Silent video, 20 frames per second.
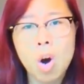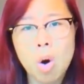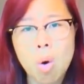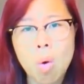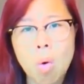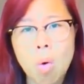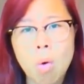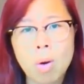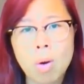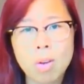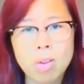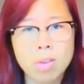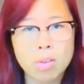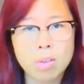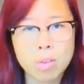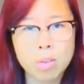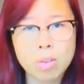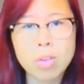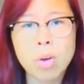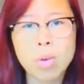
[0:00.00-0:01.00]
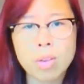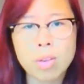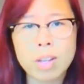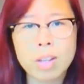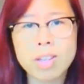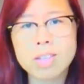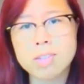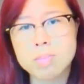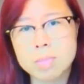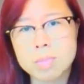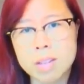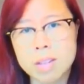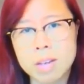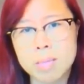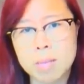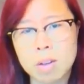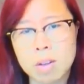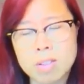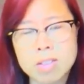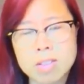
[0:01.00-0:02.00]
or you know that it's
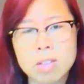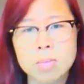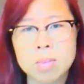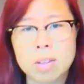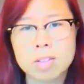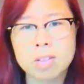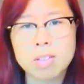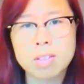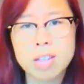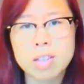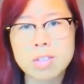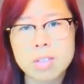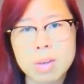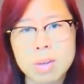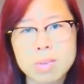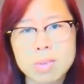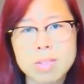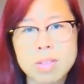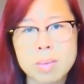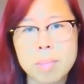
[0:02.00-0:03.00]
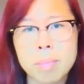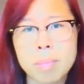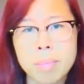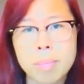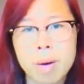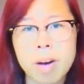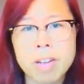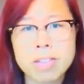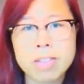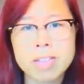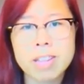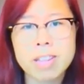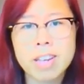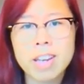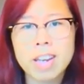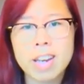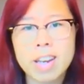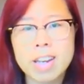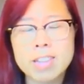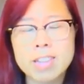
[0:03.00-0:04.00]
Molluscum Contagiosum but
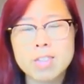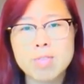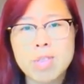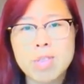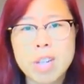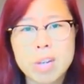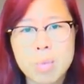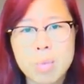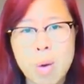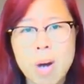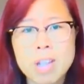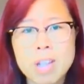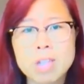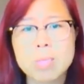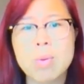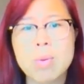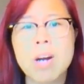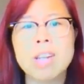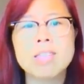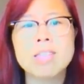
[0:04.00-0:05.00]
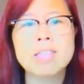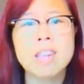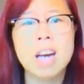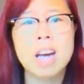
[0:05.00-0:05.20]
it's really widespread,